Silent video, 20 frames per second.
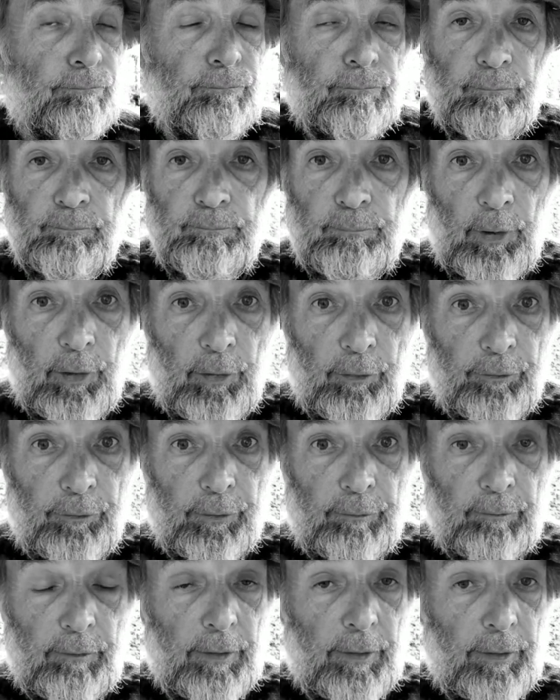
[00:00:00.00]

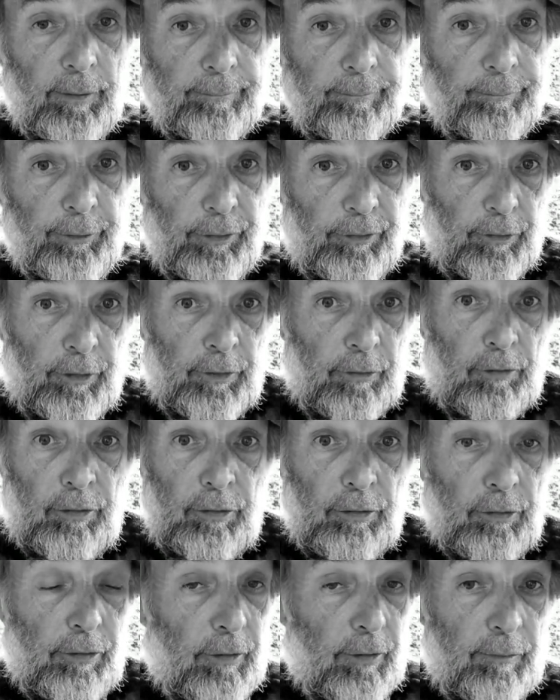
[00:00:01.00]
impulsively, just
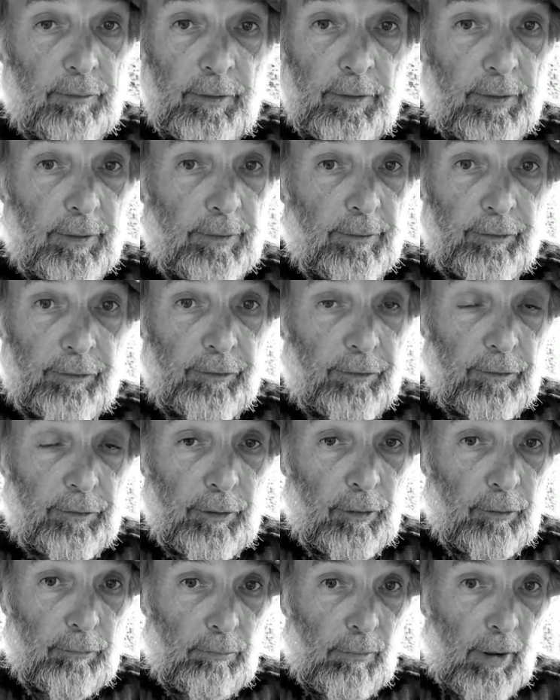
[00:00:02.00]
intuitively, there's
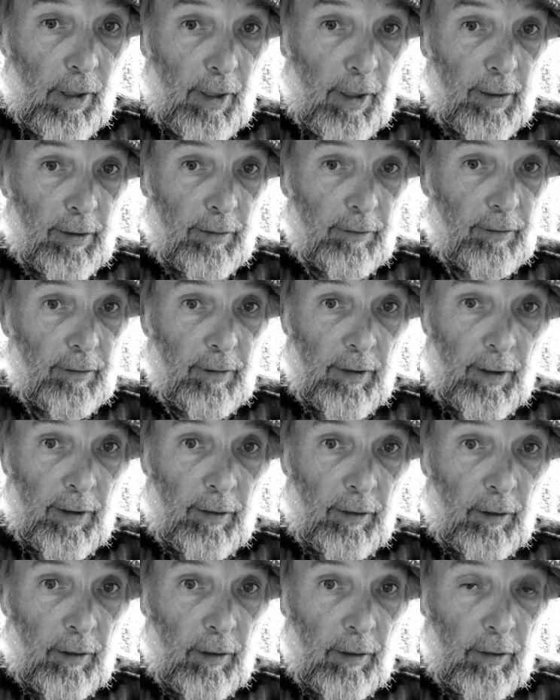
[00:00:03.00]
no mind at
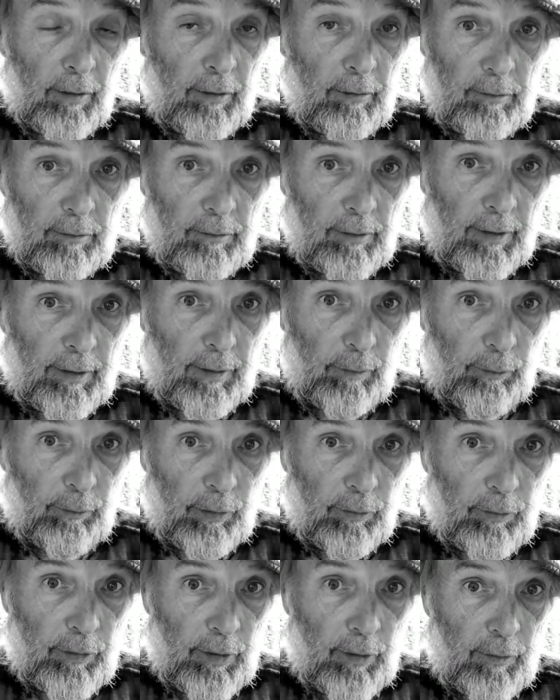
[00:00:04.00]
all
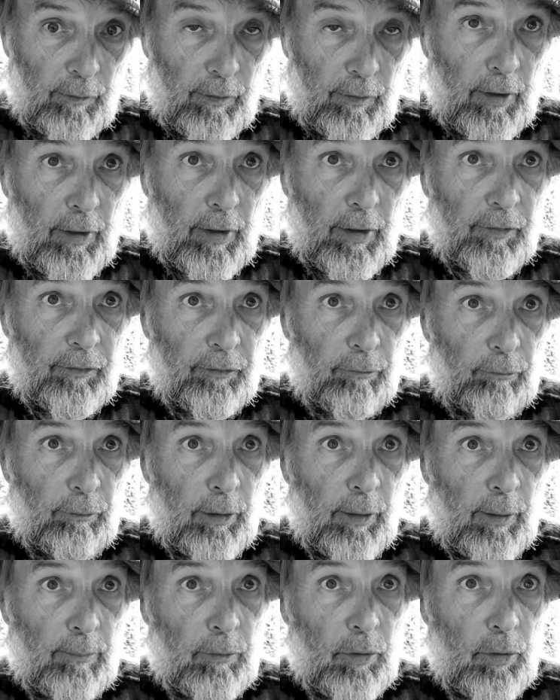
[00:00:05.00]
anywhere near this,
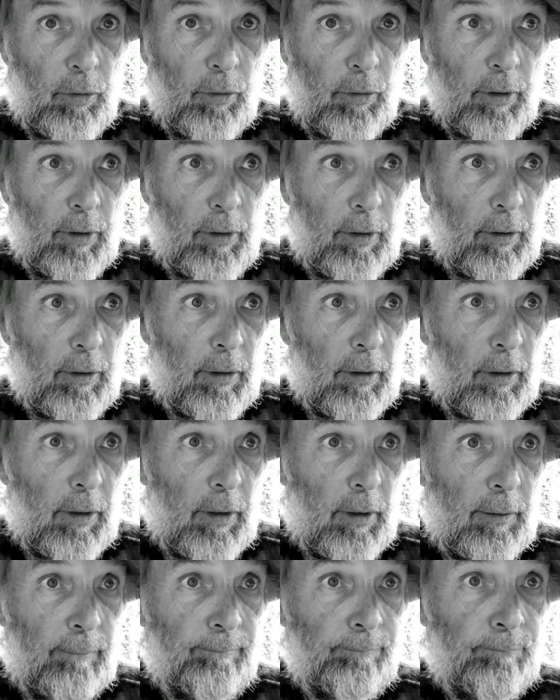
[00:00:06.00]
what I'm doing.
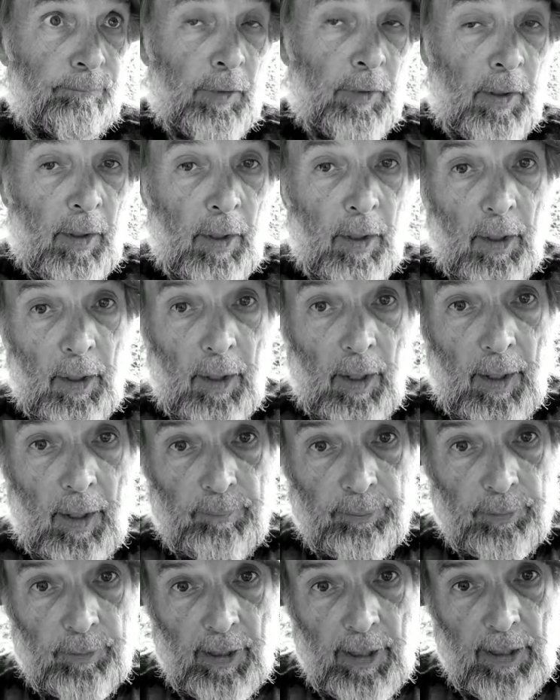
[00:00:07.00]
I
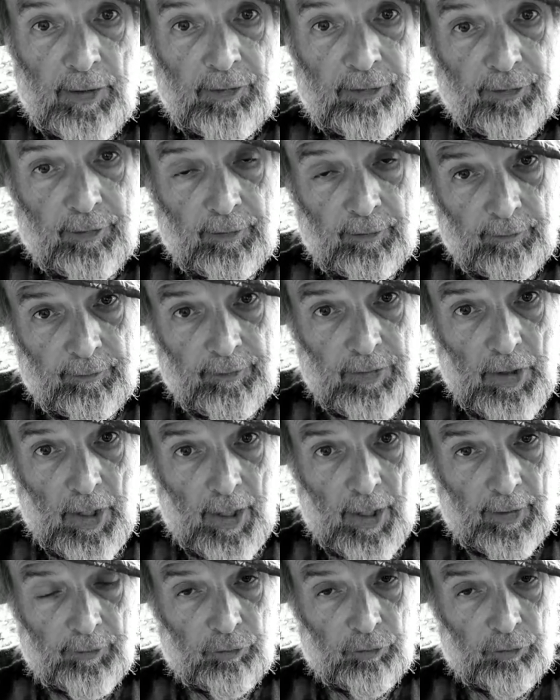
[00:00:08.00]
place Dad's